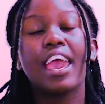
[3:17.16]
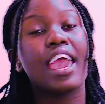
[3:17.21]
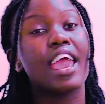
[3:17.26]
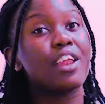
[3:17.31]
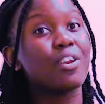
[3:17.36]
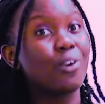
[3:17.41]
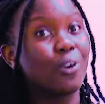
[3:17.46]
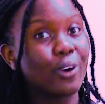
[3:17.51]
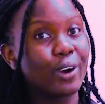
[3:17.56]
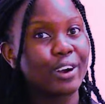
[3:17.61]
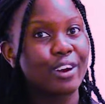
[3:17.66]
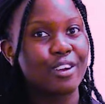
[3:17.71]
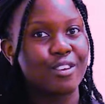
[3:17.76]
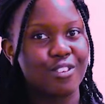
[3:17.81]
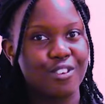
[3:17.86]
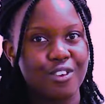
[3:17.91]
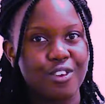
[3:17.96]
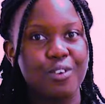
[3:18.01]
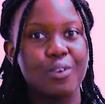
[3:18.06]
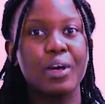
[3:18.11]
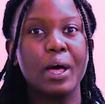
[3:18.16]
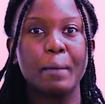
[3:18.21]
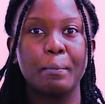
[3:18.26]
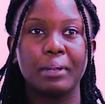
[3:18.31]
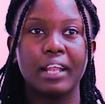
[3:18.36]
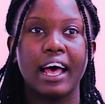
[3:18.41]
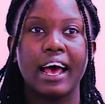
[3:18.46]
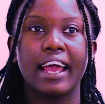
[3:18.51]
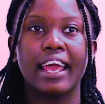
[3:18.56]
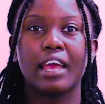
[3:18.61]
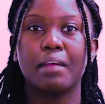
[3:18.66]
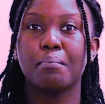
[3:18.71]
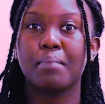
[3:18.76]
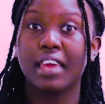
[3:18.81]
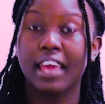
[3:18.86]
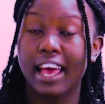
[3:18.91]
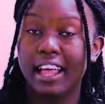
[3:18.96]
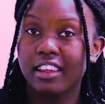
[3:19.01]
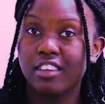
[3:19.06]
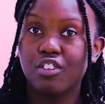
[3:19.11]
In order to apply and
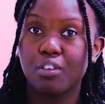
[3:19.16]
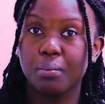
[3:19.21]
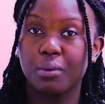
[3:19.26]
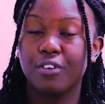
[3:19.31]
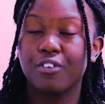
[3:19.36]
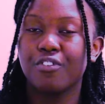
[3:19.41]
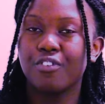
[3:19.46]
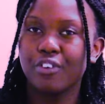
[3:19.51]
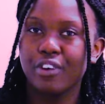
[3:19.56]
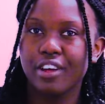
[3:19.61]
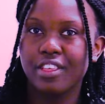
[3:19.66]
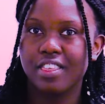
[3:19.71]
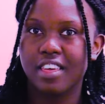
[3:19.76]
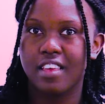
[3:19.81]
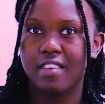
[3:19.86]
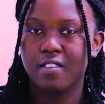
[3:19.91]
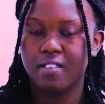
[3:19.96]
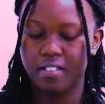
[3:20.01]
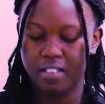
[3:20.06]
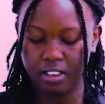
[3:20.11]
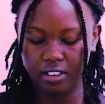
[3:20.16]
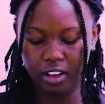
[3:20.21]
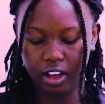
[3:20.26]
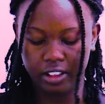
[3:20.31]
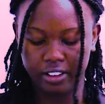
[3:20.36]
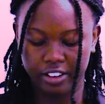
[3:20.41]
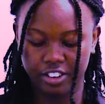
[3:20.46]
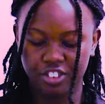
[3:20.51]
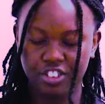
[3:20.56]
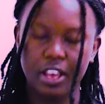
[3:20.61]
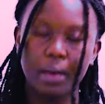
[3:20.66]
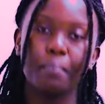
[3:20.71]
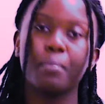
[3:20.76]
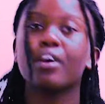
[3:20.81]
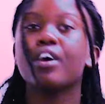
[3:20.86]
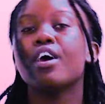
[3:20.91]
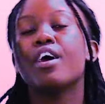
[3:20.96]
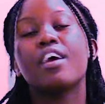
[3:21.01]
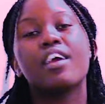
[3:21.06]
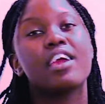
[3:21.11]
be eligible for this, scholarship.
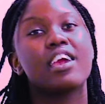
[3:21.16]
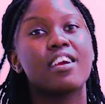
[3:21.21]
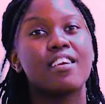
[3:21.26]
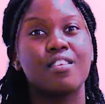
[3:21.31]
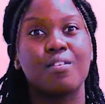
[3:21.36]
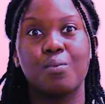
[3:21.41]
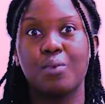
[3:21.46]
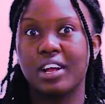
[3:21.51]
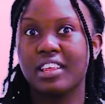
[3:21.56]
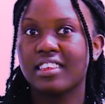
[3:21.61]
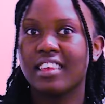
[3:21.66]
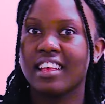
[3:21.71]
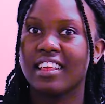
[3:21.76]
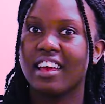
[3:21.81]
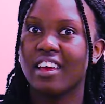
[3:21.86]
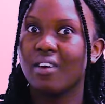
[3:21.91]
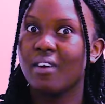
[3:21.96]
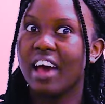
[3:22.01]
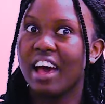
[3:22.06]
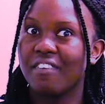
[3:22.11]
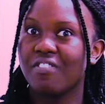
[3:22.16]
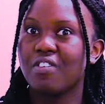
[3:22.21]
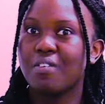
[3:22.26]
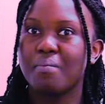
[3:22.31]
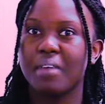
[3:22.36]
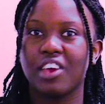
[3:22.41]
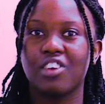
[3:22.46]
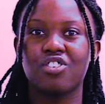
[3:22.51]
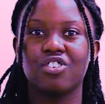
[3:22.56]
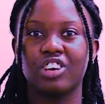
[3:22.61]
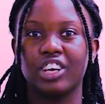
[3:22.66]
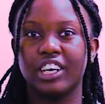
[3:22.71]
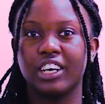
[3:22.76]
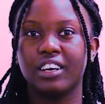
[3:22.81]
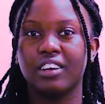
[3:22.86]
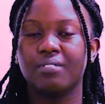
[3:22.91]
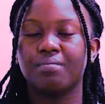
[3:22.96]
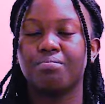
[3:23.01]
Here's one thing that you have to make sure.